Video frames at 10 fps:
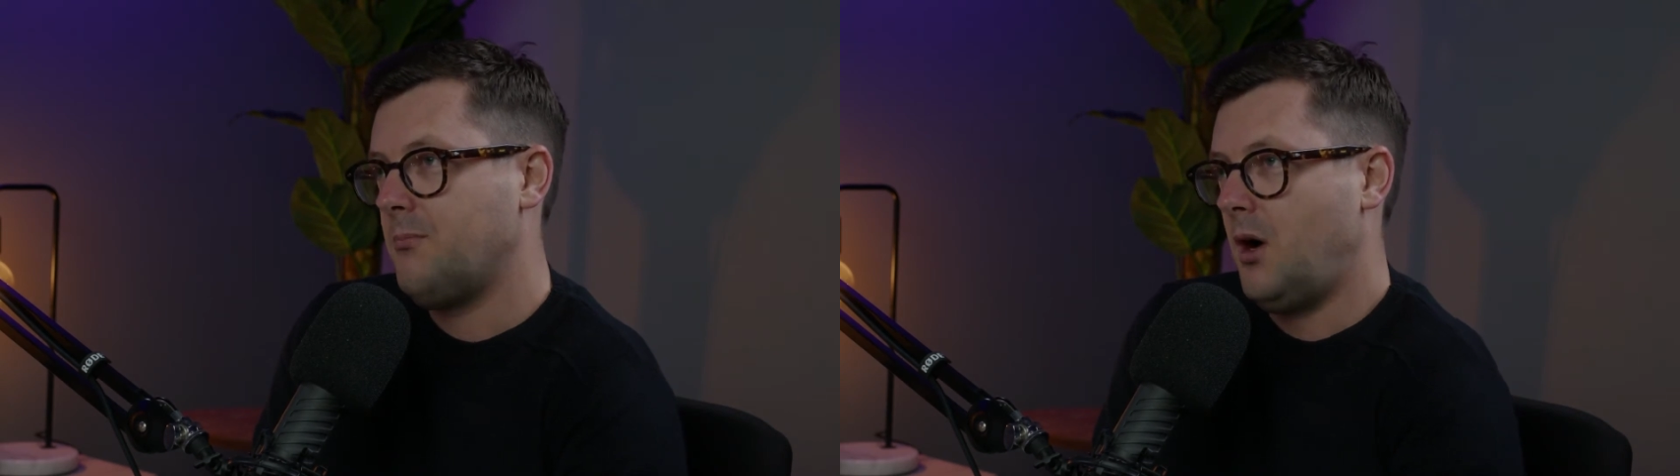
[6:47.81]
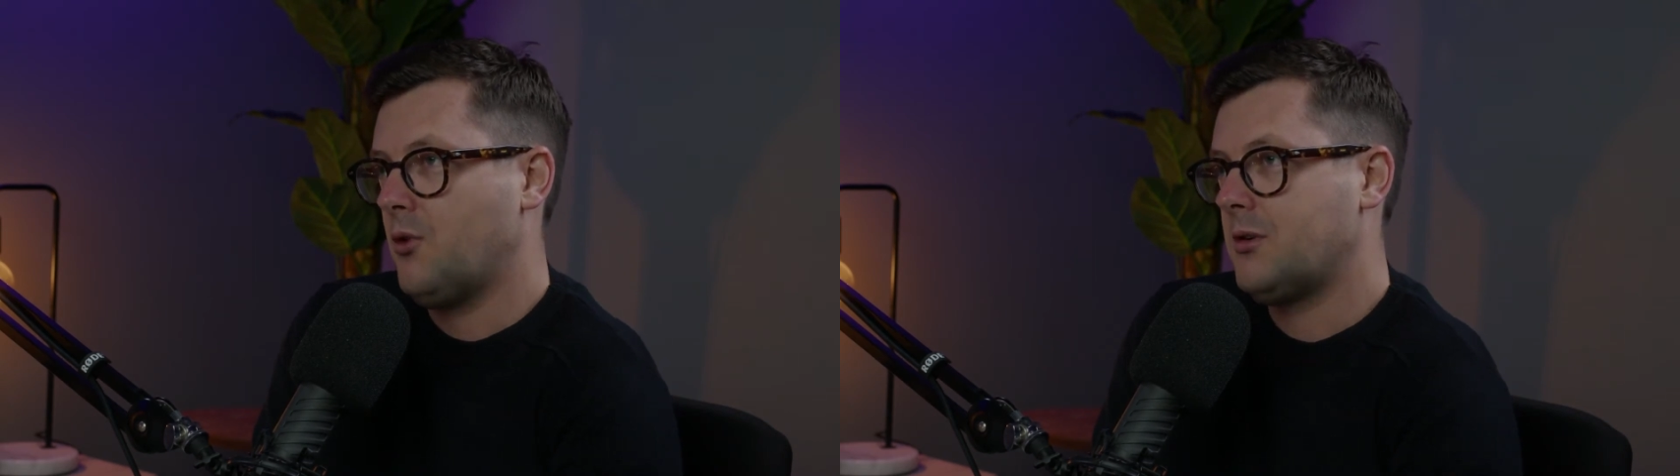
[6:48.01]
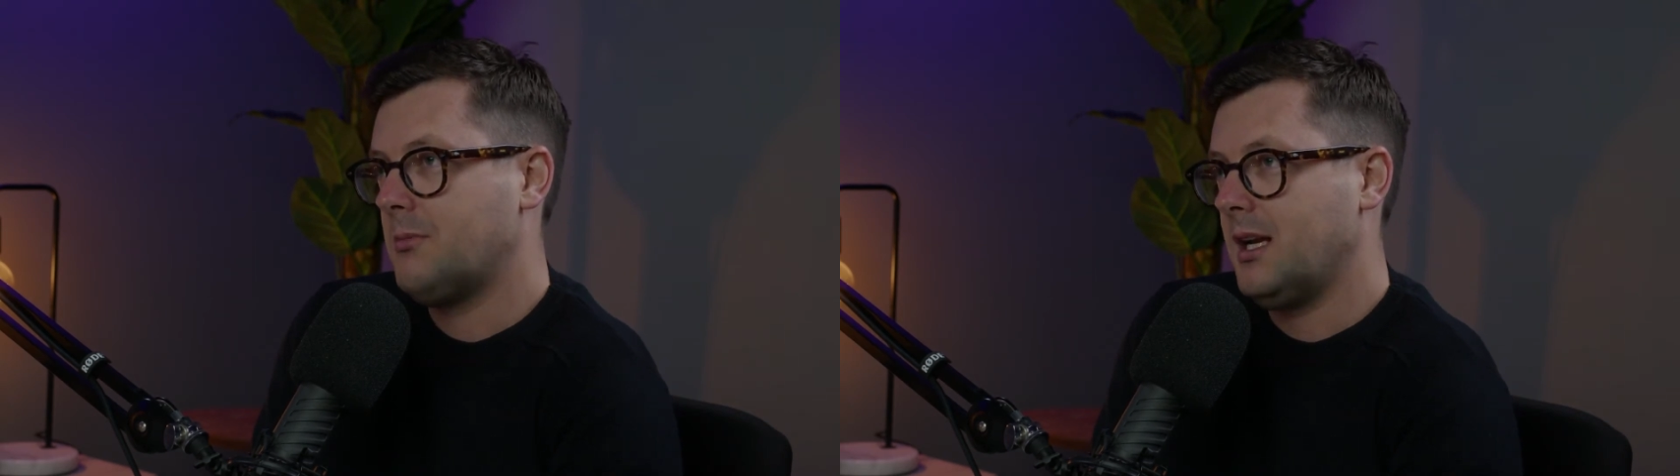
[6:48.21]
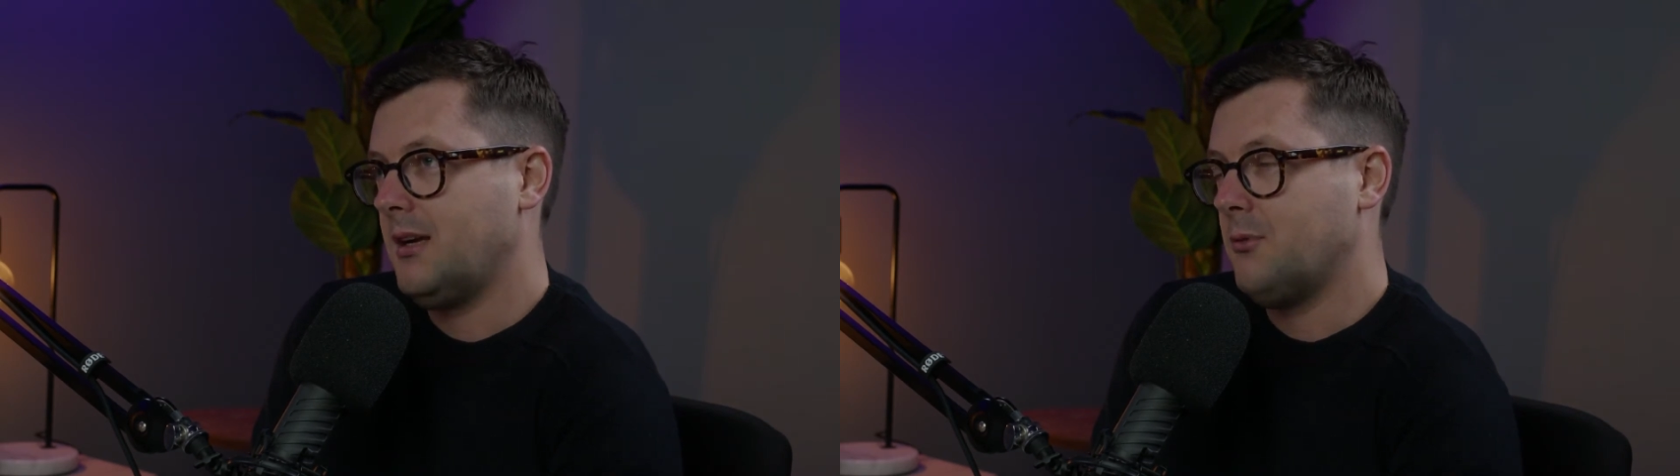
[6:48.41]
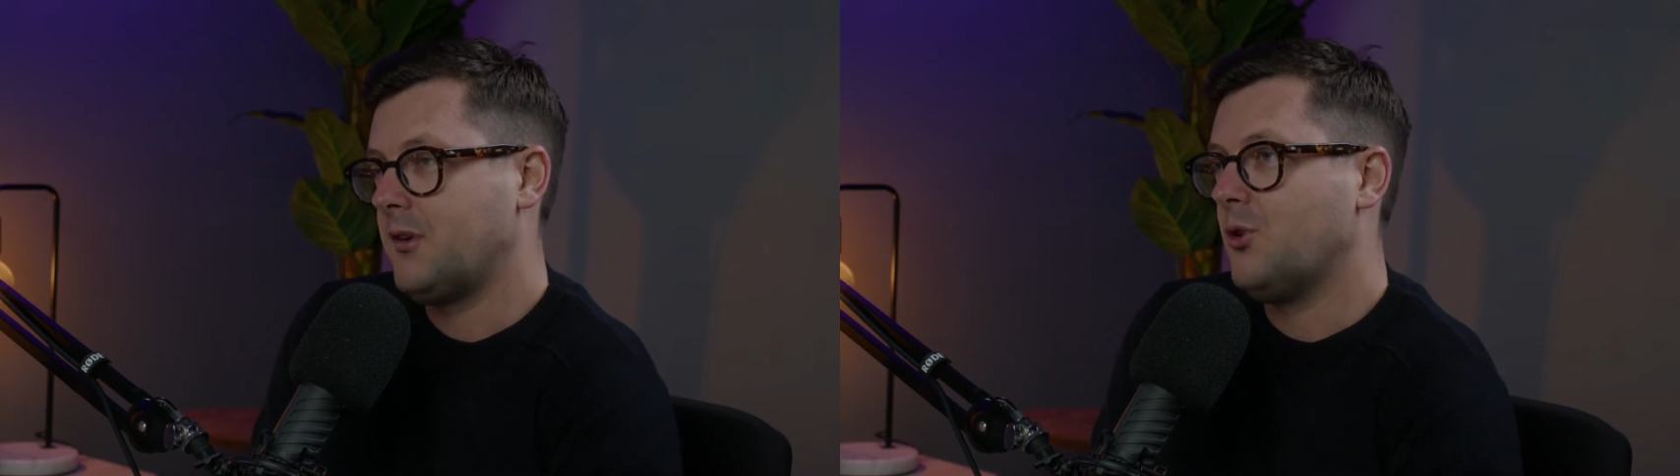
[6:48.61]
ultimately
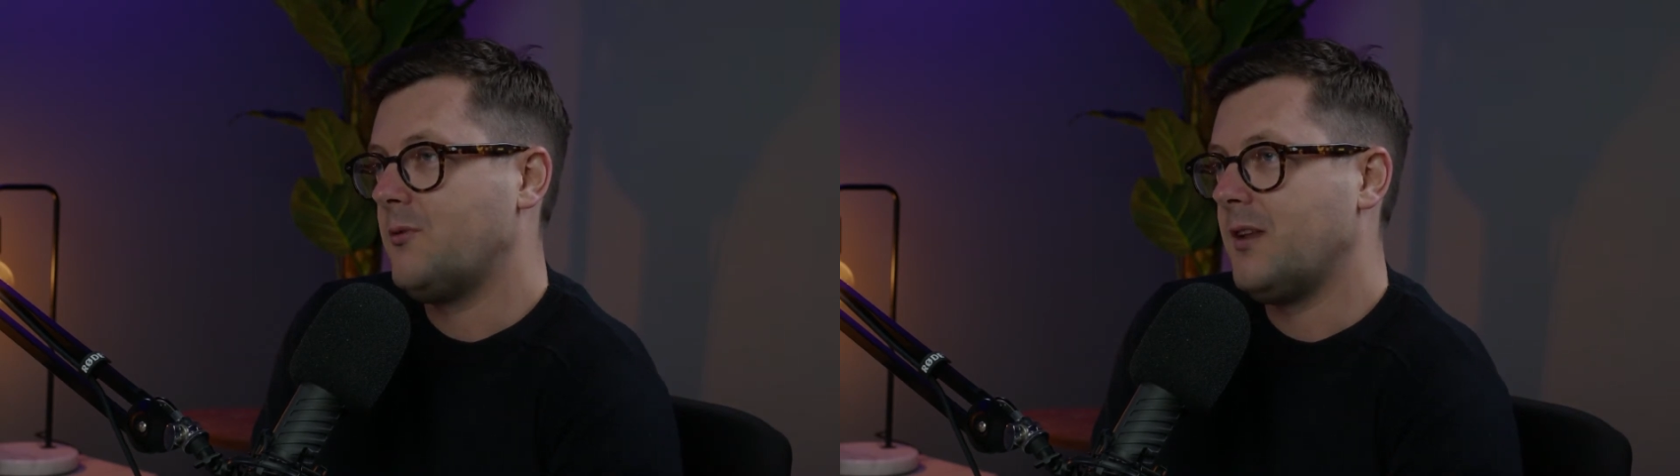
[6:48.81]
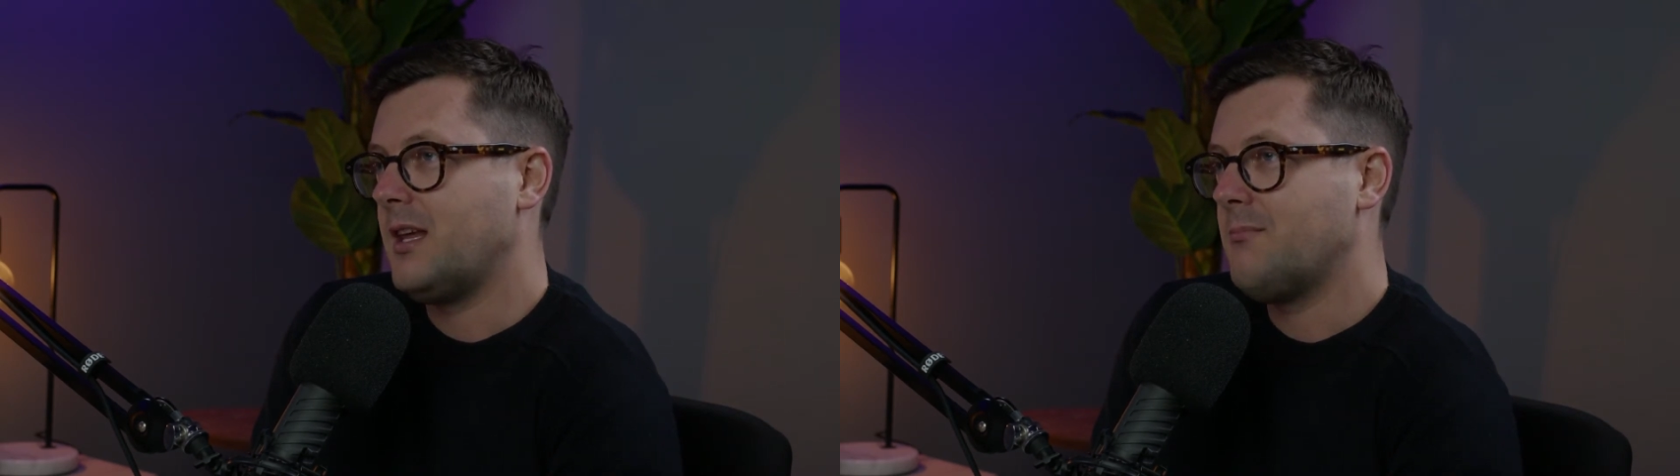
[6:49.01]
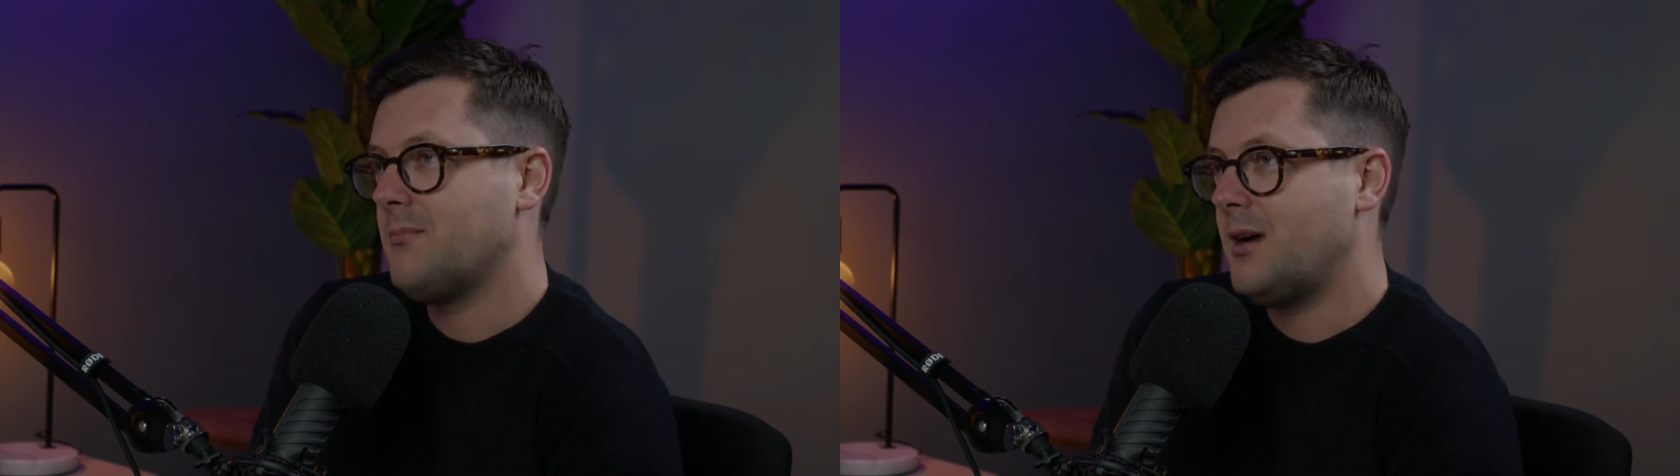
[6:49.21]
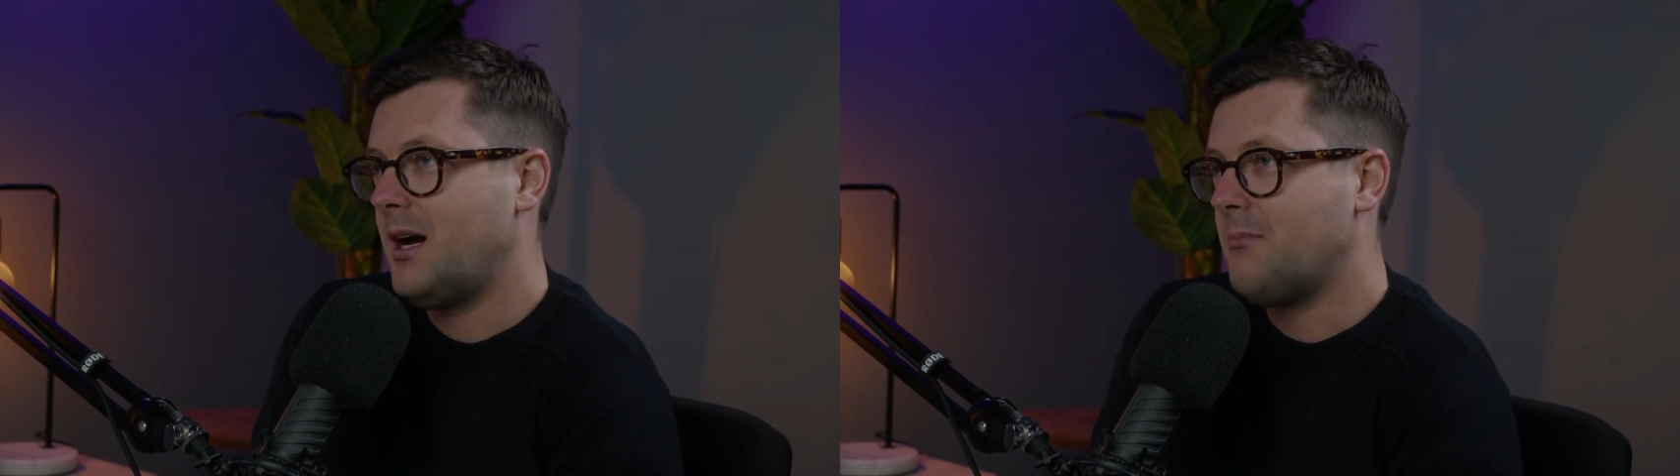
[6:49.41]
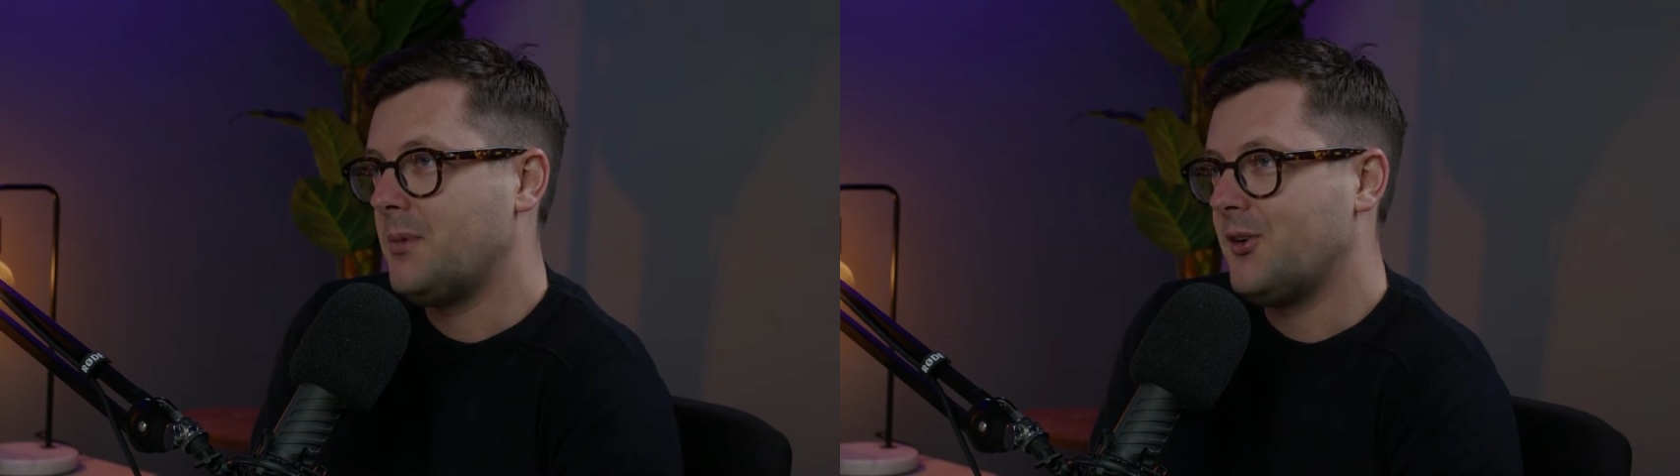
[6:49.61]
it was good for them um,